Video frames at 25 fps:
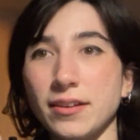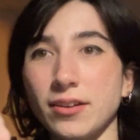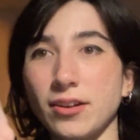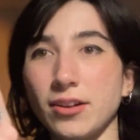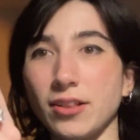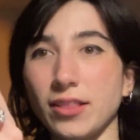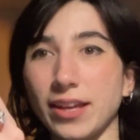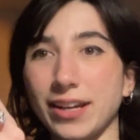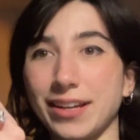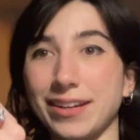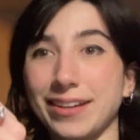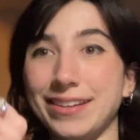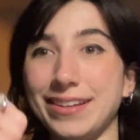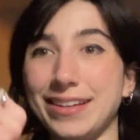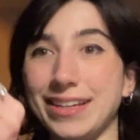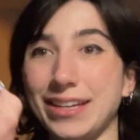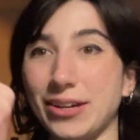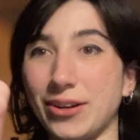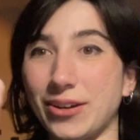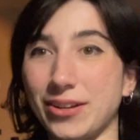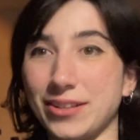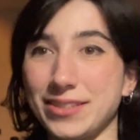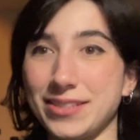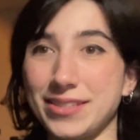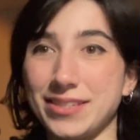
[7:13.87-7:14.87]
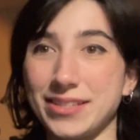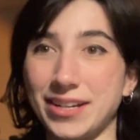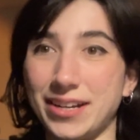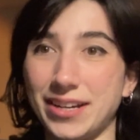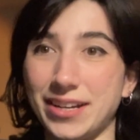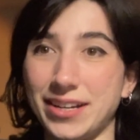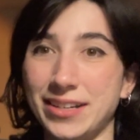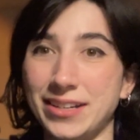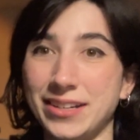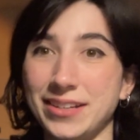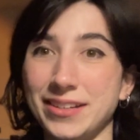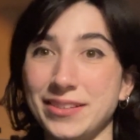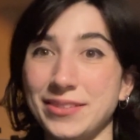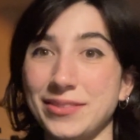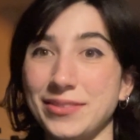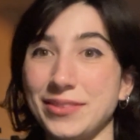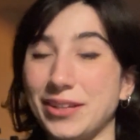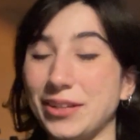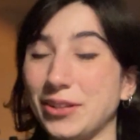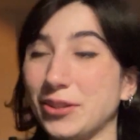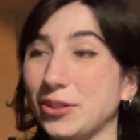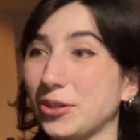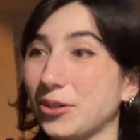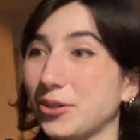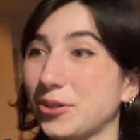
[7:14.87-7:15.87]
like a neon sign. They
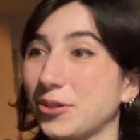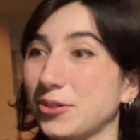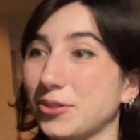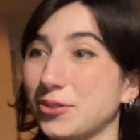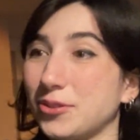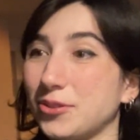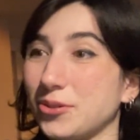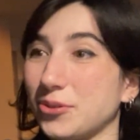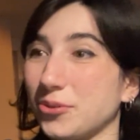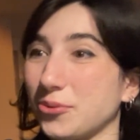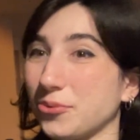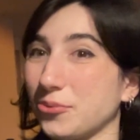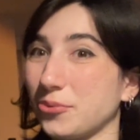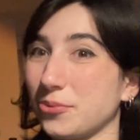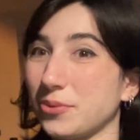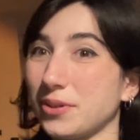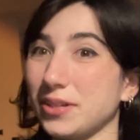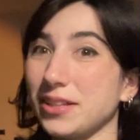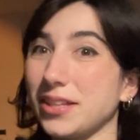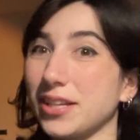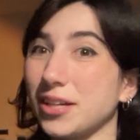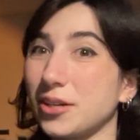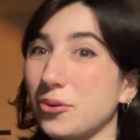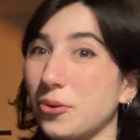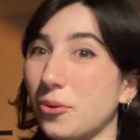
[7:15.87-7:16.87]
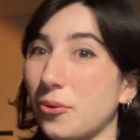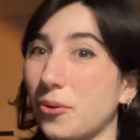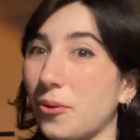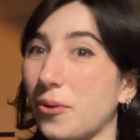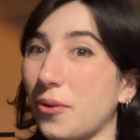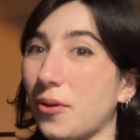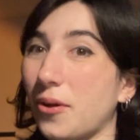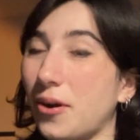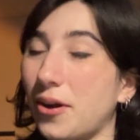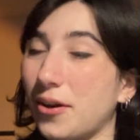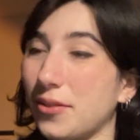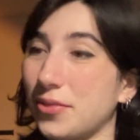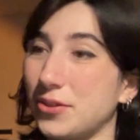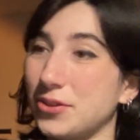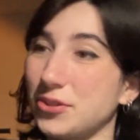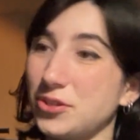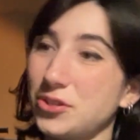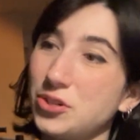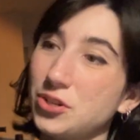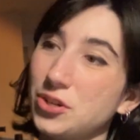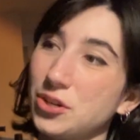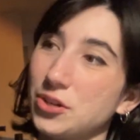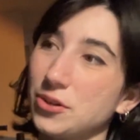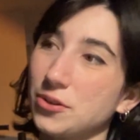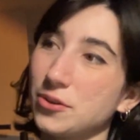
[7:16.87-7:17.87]
looked really cool on the
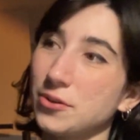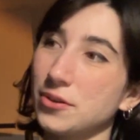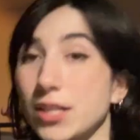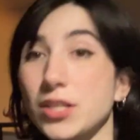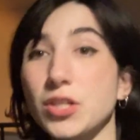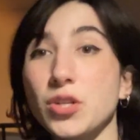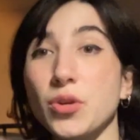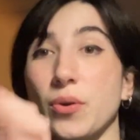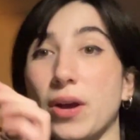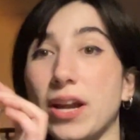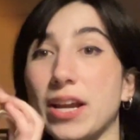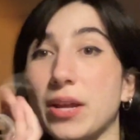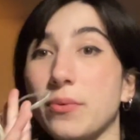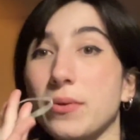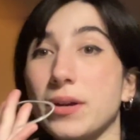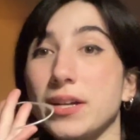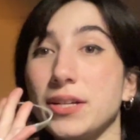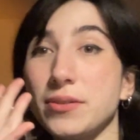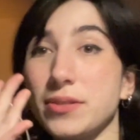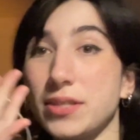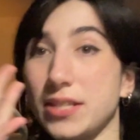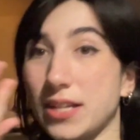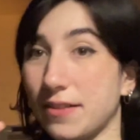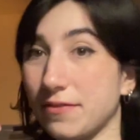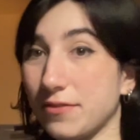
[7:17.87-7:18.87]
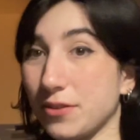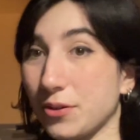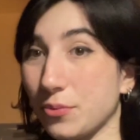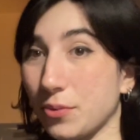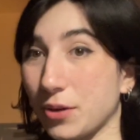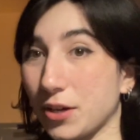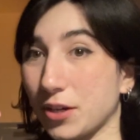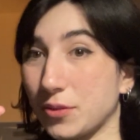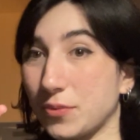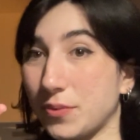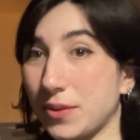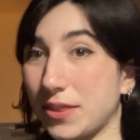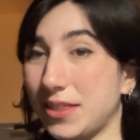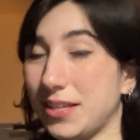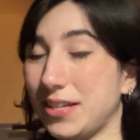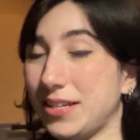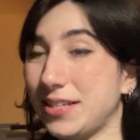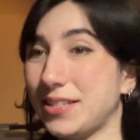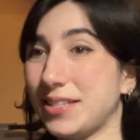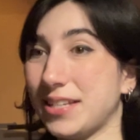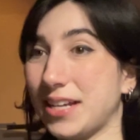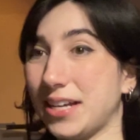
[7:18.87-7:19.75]
shoe. To anyone who's ever worked with these